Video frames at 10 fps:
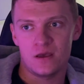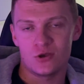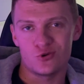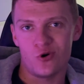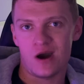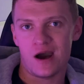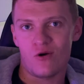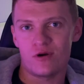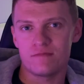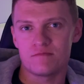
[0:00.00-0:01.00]
You know
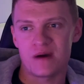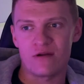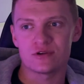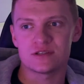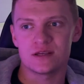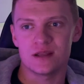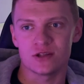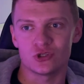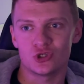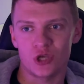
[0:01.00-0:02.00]
how embarrassing
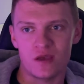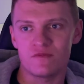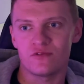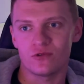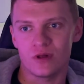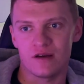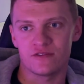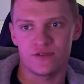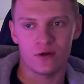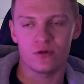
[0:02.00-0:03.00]
and shameful I
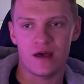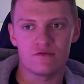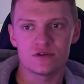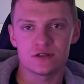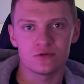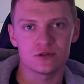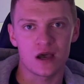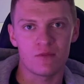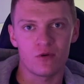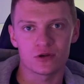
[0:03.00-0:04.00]
felt every single
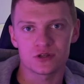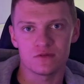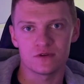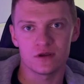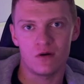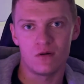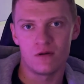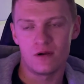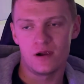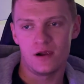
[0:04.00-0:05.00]
time I watched that video?
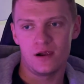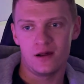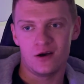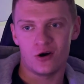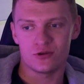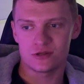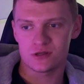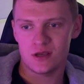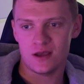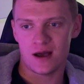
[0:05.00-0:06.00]

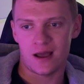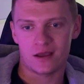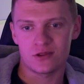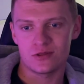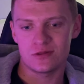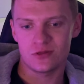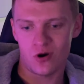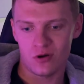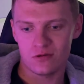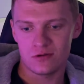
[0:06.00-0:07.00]
Honestly, I
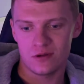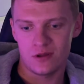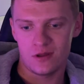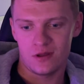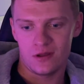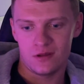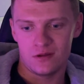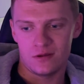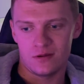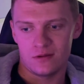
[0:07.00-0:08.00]
cannot
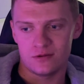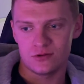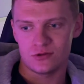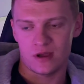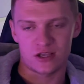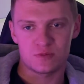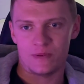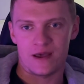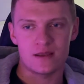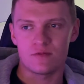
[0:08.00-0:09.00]

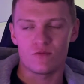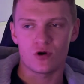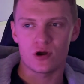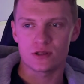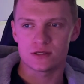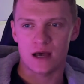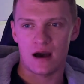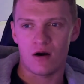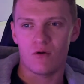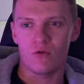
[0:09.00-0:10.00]
explain in words
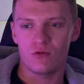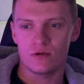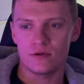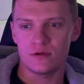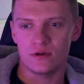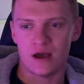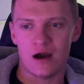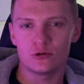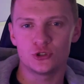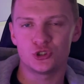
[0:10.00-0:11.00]

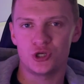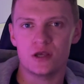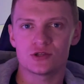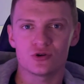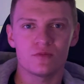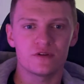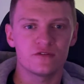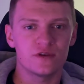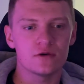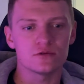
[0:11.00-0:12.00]
how shit somebody
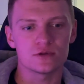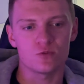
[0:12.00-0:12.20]
feels